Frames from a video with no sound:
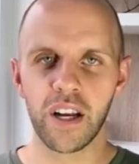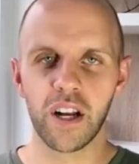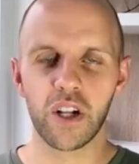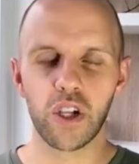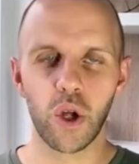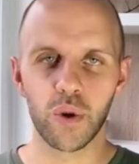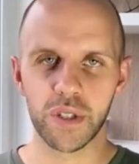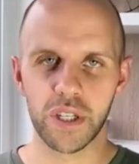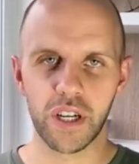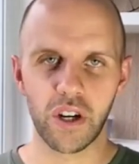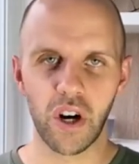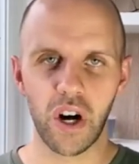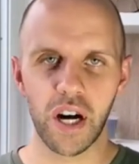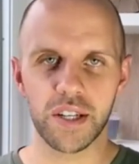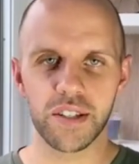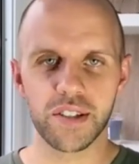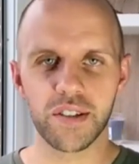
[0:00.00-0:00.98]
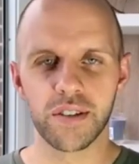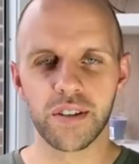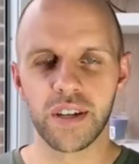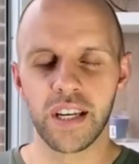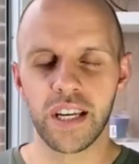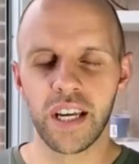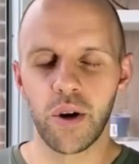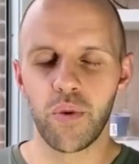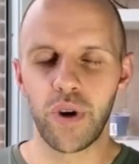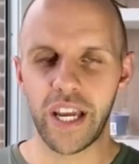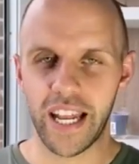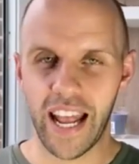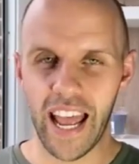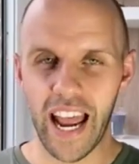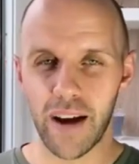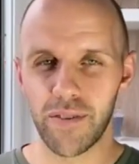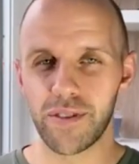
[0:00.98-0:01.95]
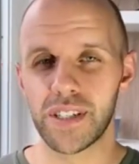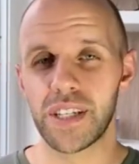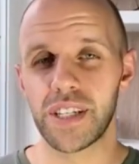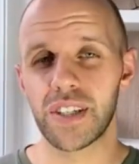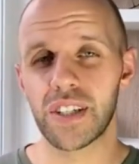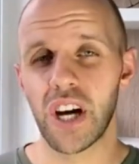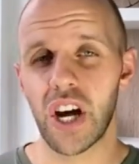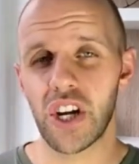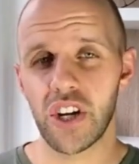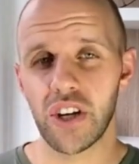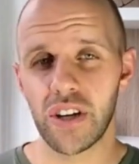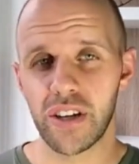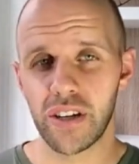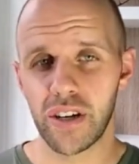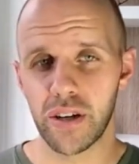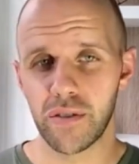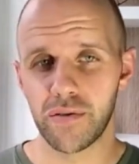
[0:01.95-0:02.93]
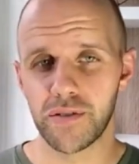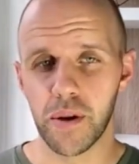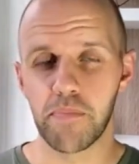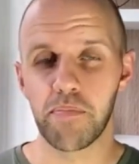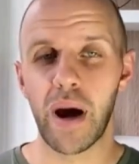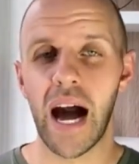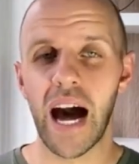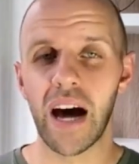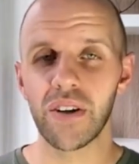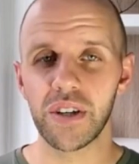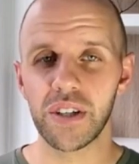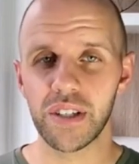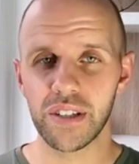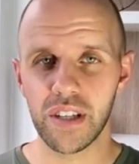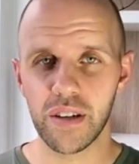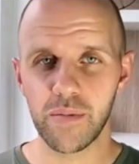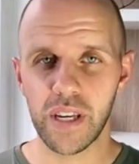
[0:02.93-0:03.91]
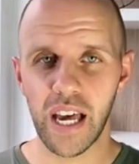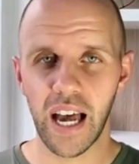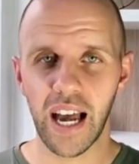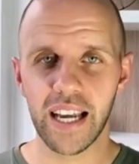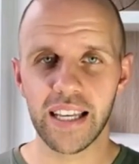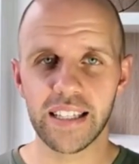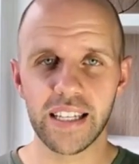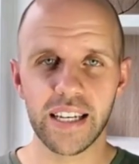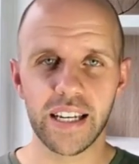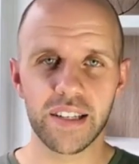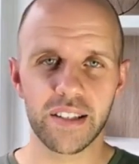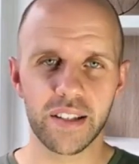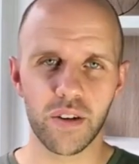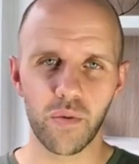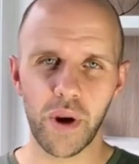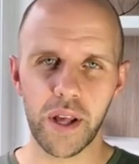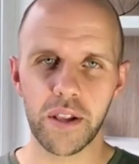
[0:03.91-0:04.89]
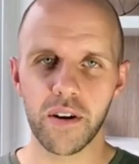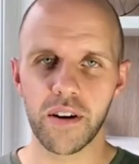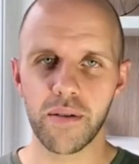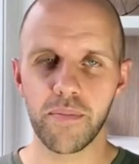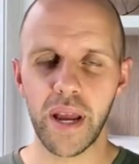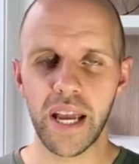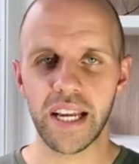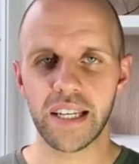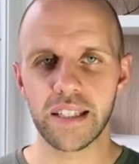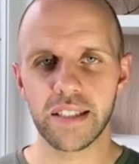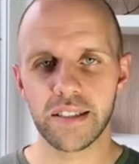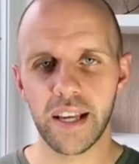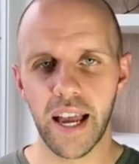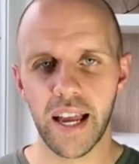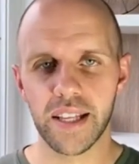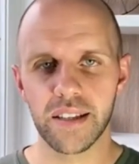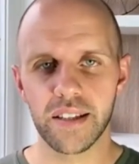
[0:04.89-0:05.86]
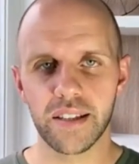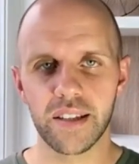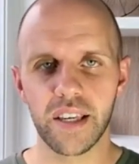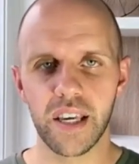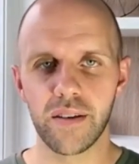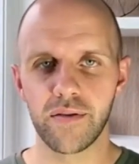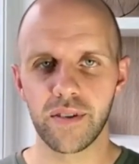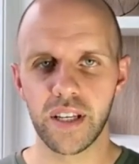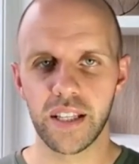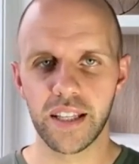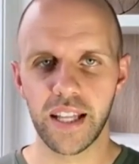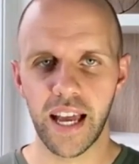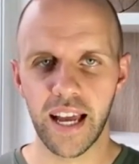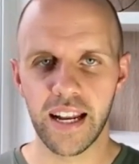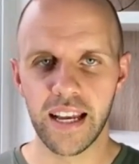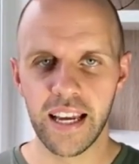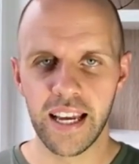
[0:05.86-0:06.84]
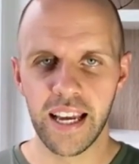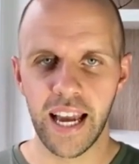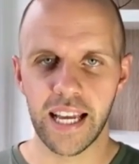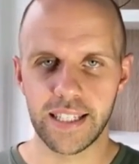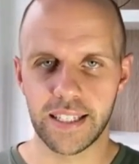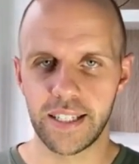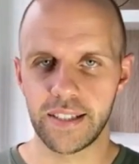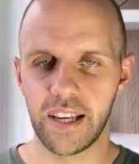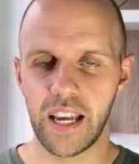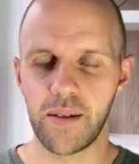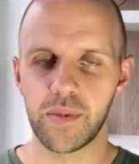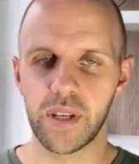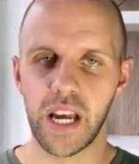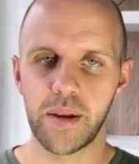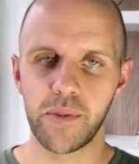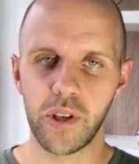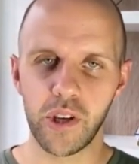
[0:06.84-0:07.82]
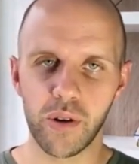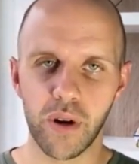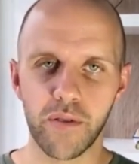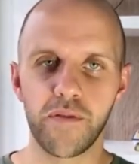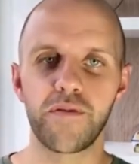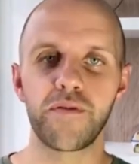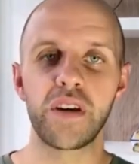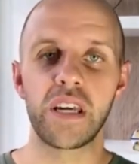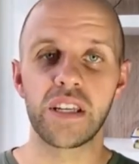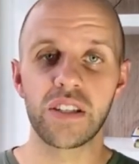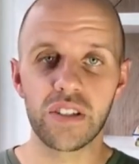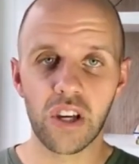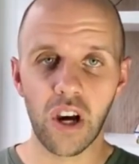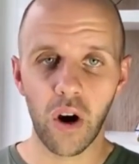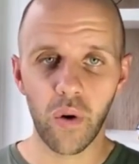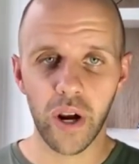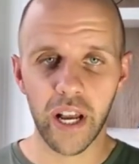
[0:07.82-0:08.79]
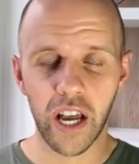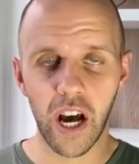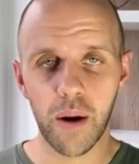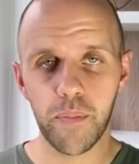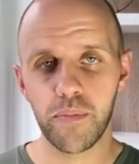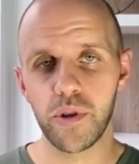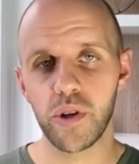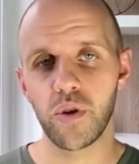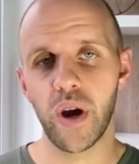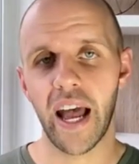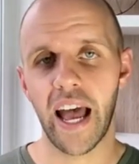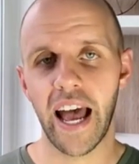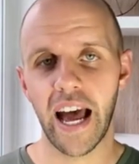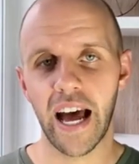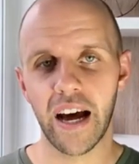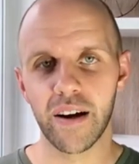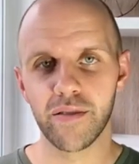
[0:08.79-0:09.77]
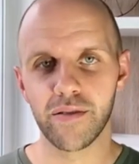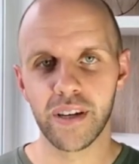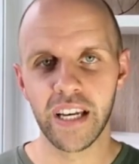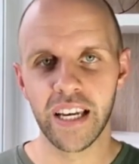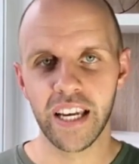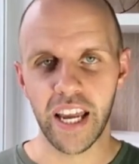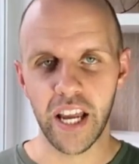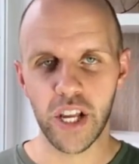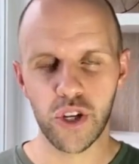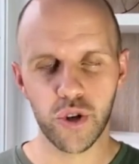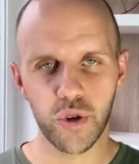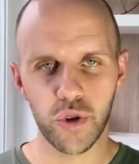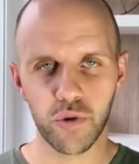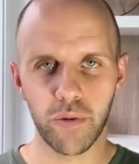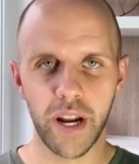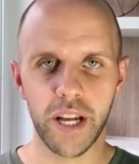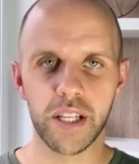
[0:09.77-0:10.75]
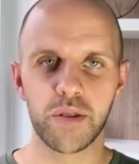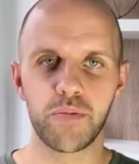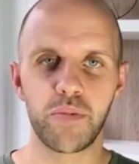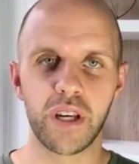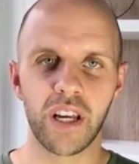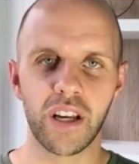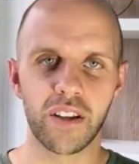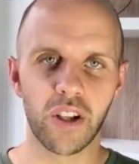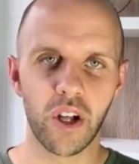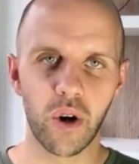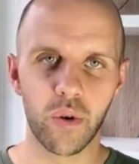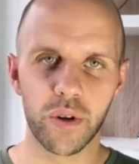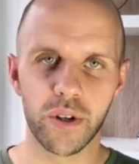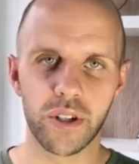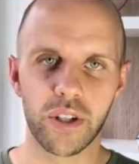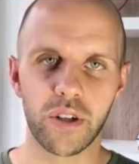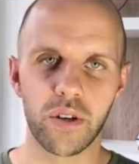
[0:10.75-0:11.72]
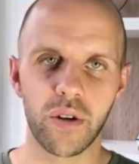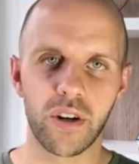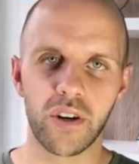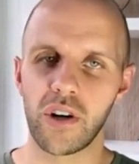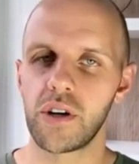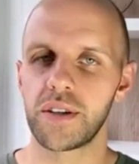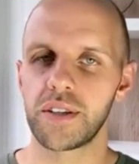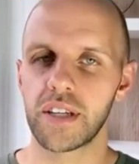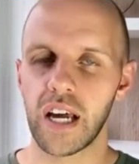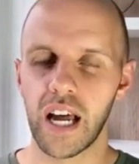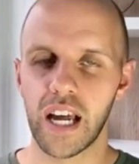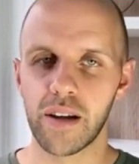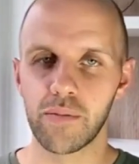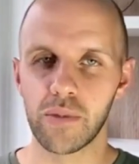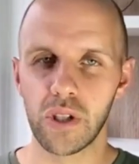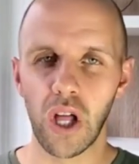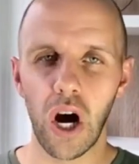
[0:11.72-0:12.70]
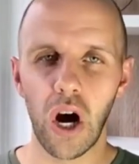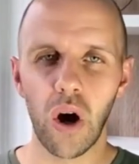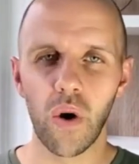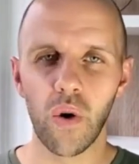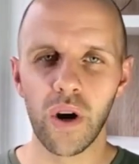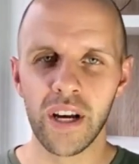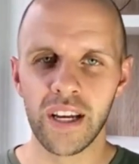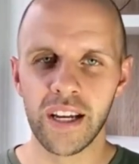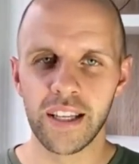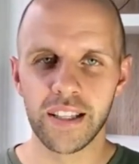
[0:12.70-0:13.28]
closing costs. We can have the discussion of the policy behind this and whether it makes sense, given that at the same time that you have fees going up, you have interest rates being lowered to an all-time low.